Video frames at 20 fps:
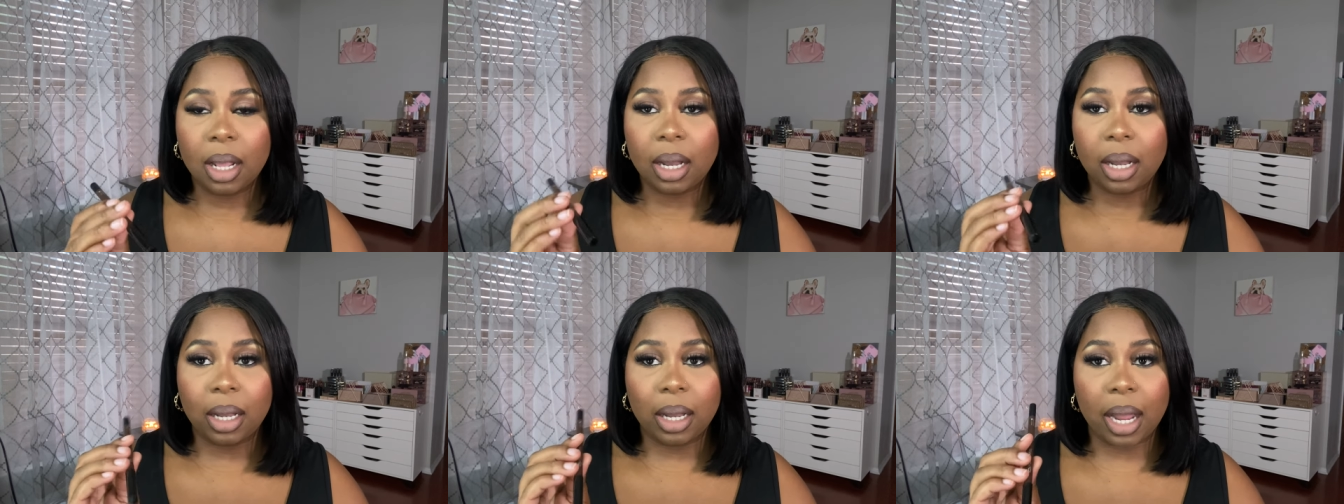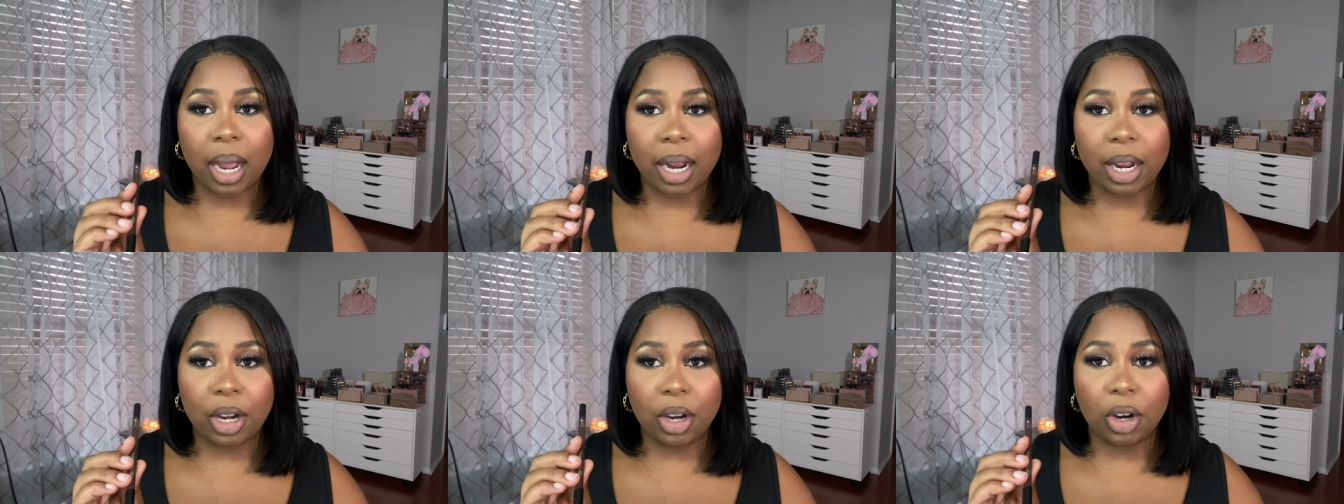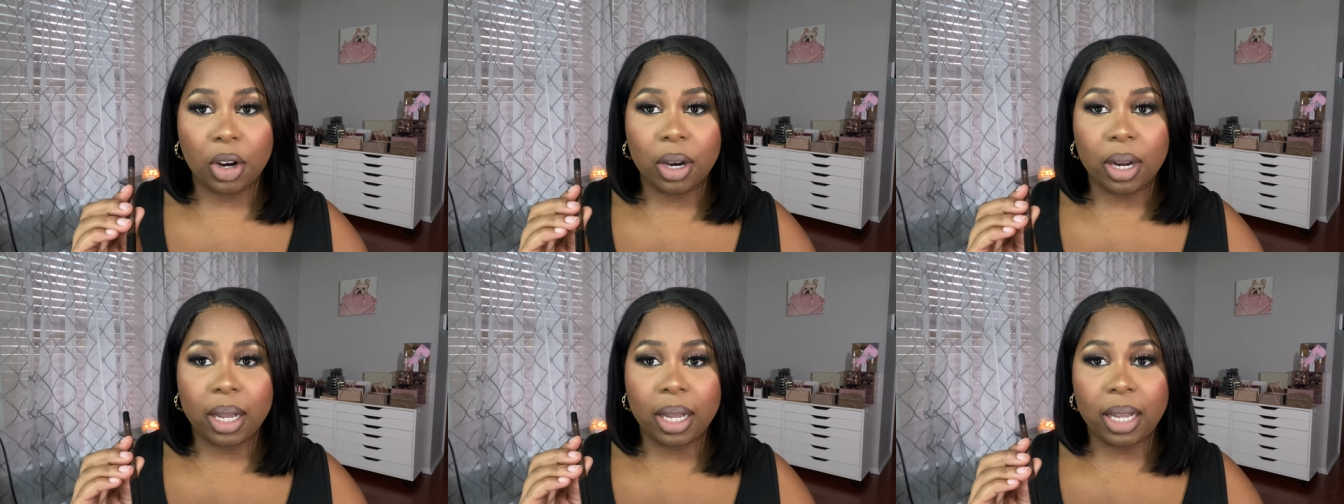
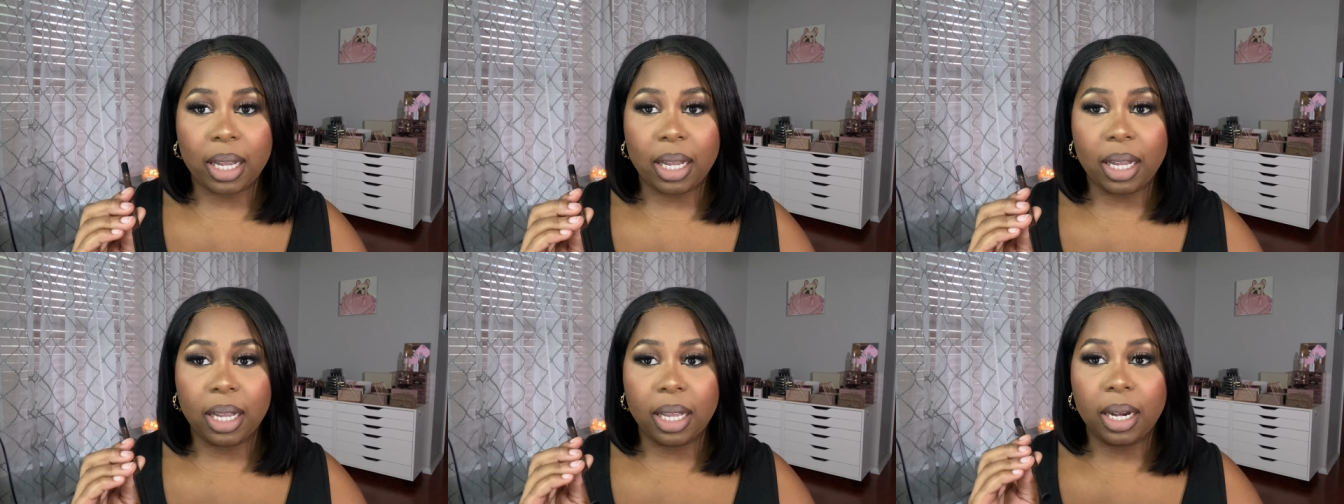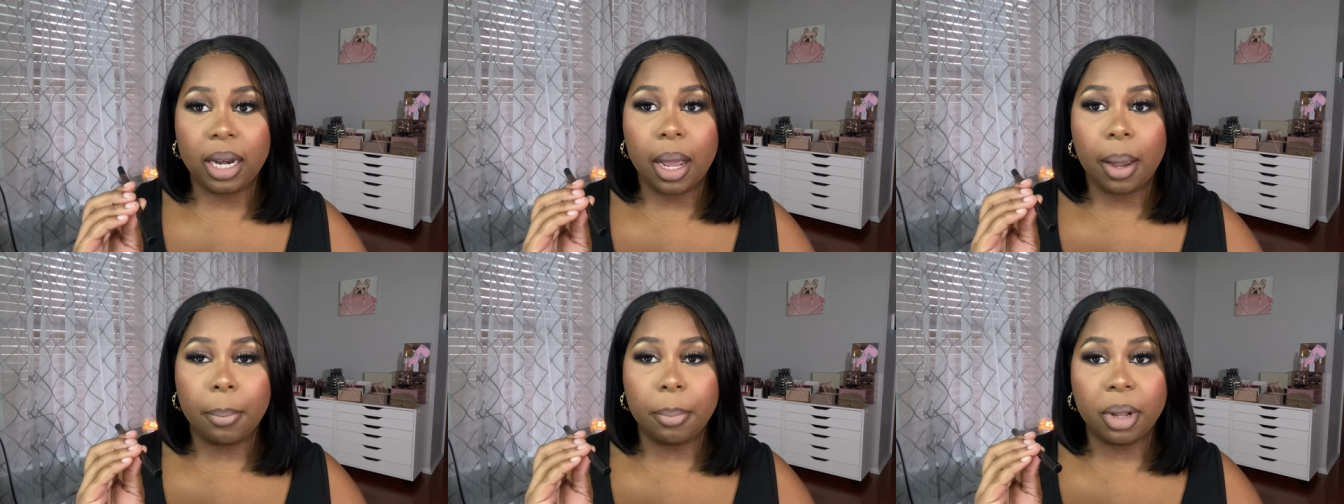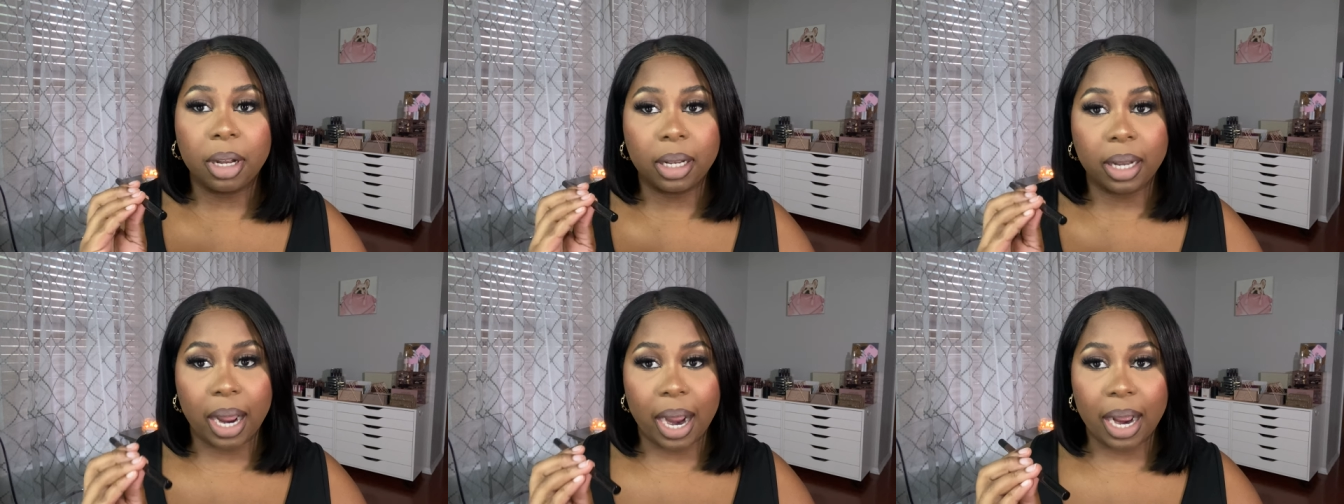liner in
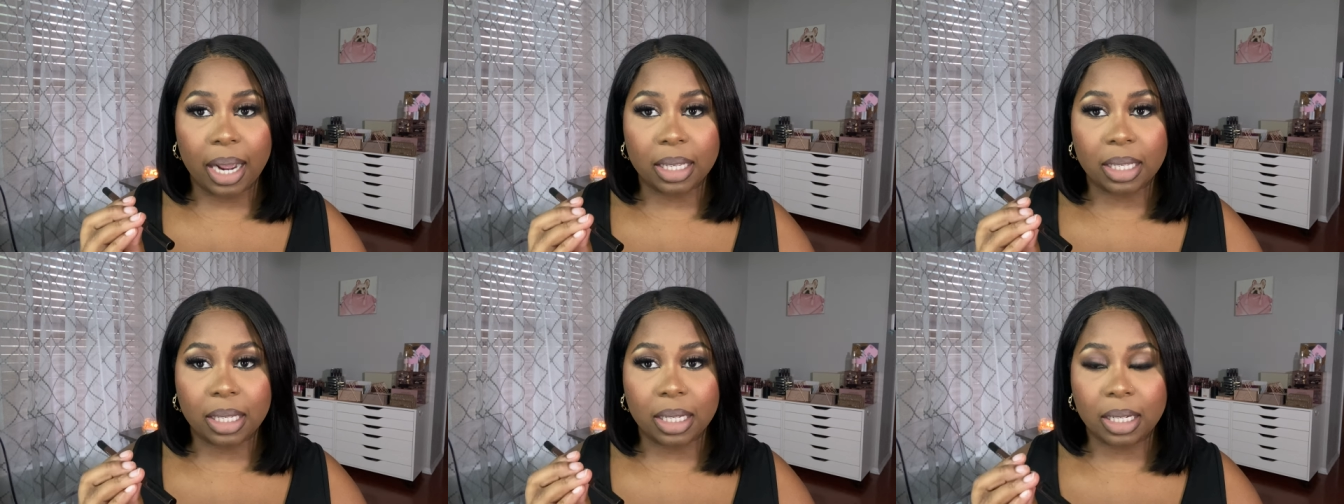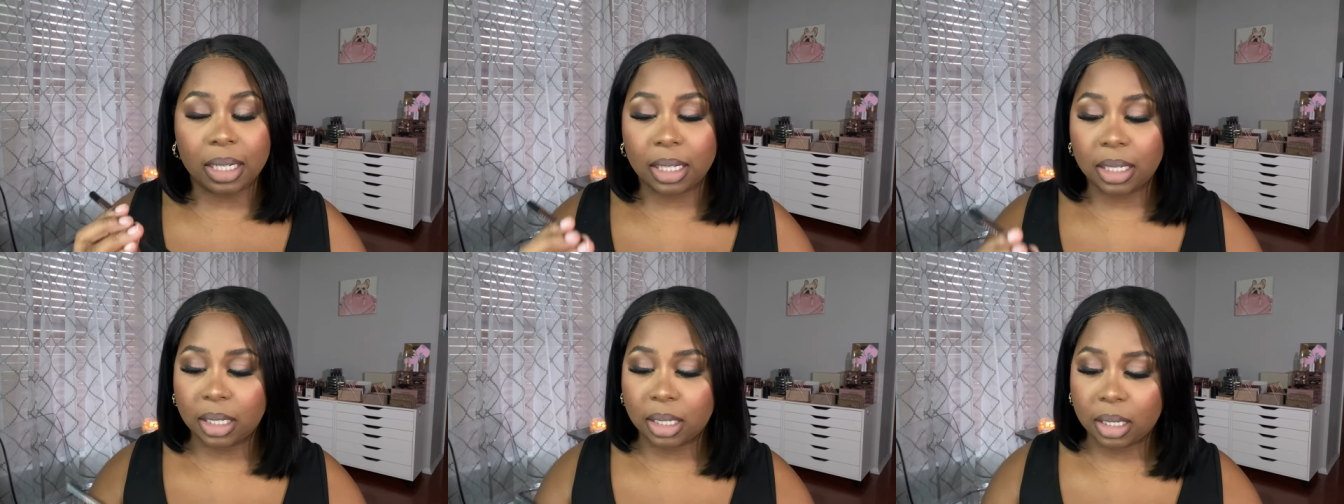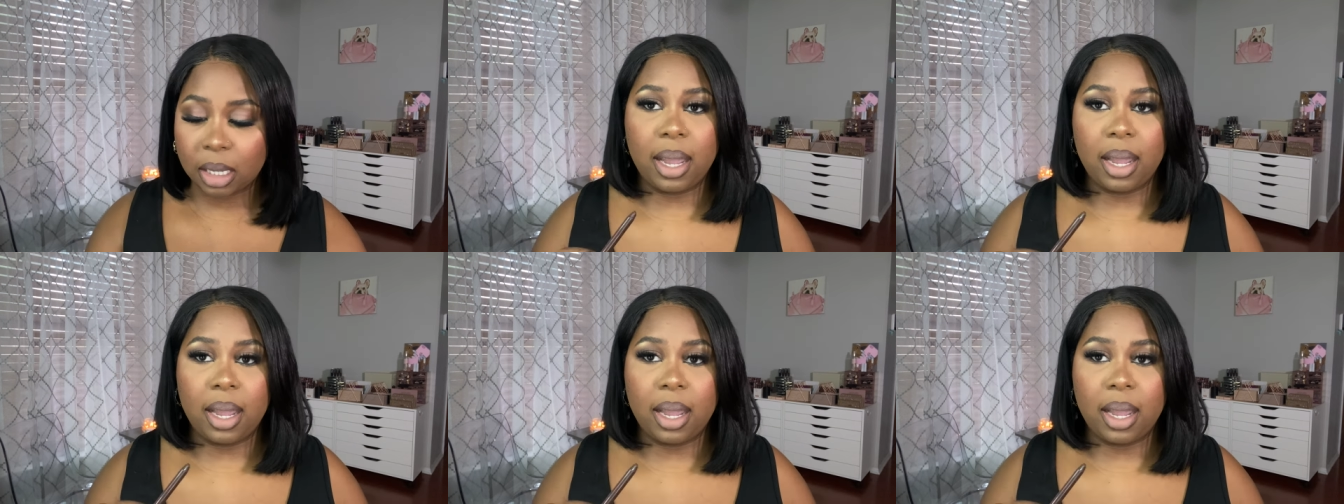molasses.